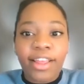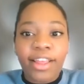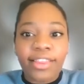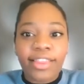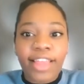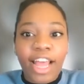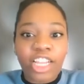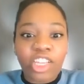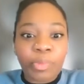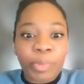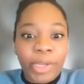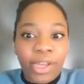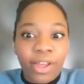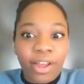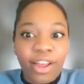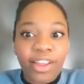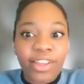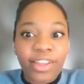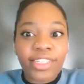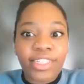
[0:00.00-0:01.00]
That's
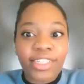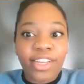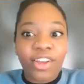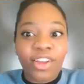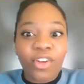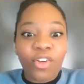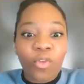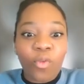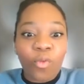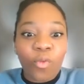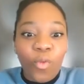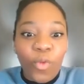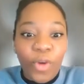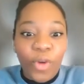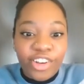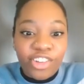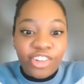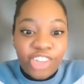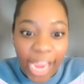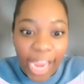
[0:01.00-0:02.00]
because
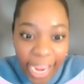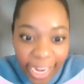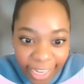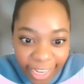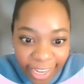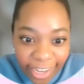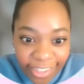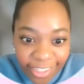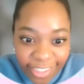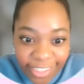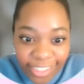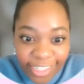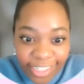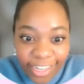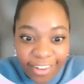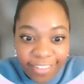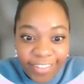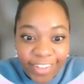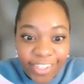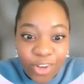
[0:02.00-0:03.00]
we're checking to see
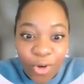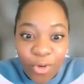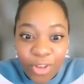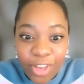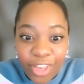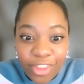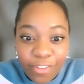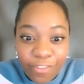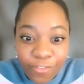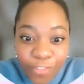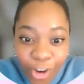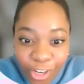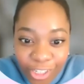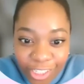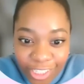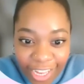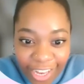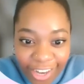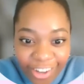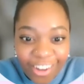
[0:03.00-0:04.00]
if it's only the
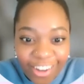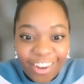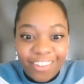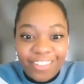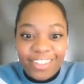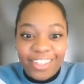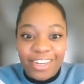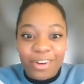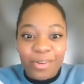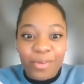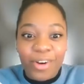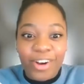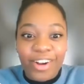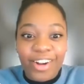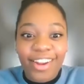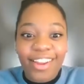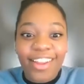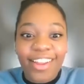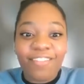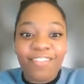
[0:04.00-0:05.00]
first letter of secret word
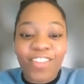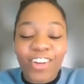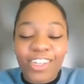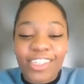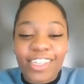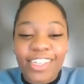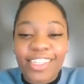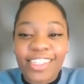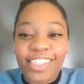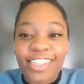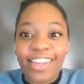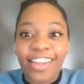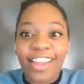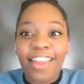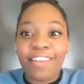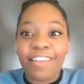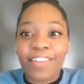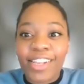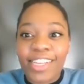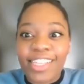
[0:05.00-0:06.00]
versus
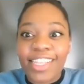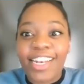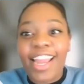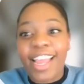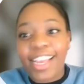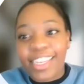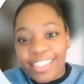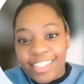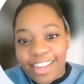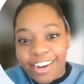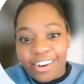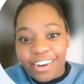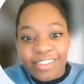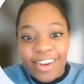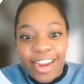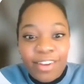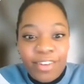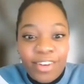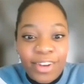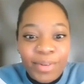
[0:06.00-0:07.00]
if it's the next letter,
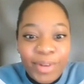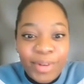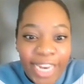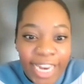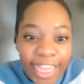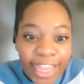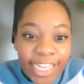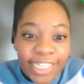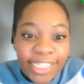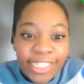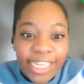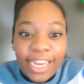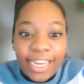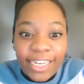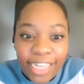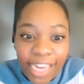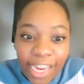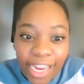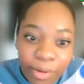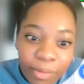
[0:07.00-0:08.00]
right? And we need the second
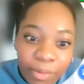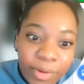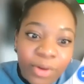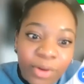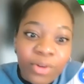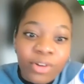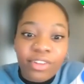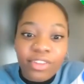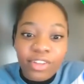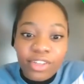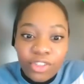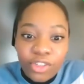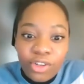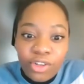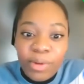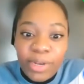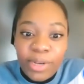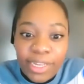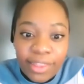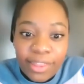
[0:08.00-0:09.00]
time when we go into this loop,
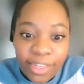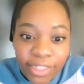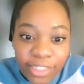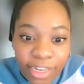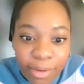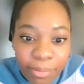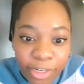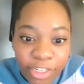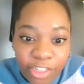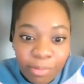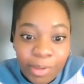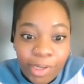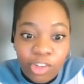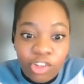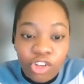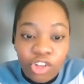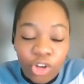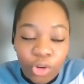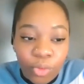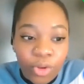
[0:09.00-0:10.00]
we need this number to be
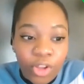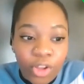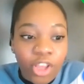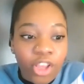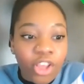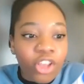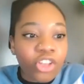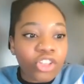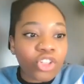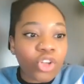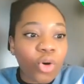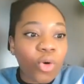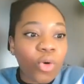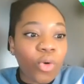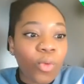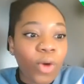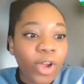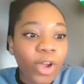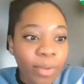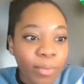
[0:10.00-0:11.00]
two. So
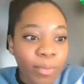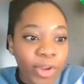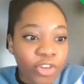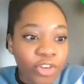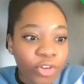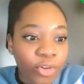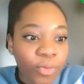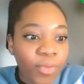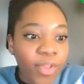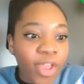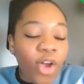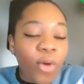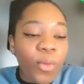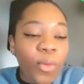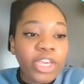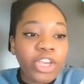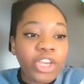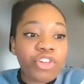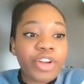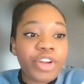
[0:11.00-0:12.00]
what can we do?
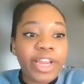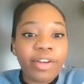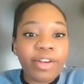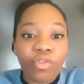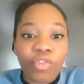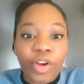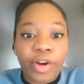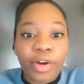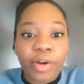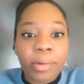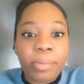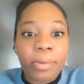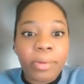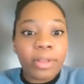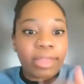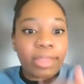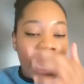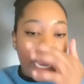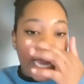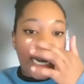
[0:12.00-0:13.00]
We can create a
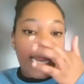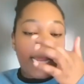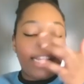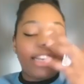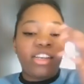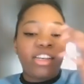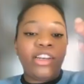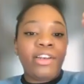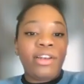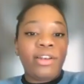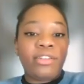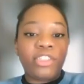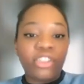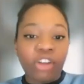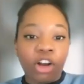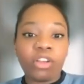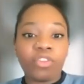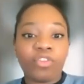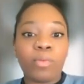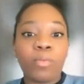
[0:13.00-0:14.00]
variable that
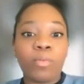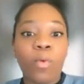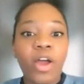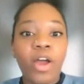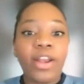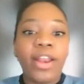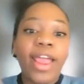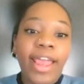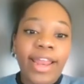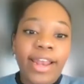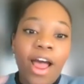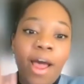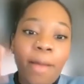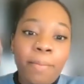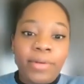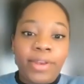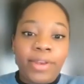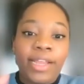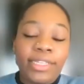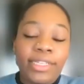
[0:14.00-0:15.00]
starts from one and
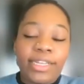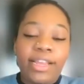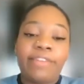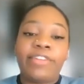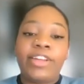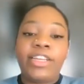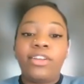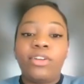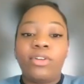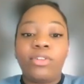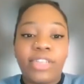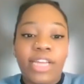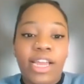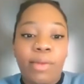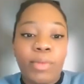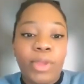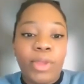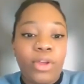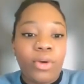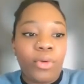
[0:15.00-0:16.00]
updates every single
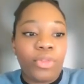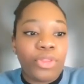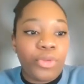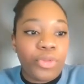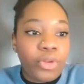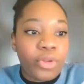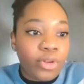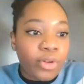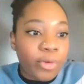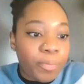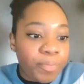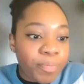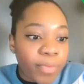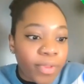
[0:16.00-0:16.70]
time we go through the loop.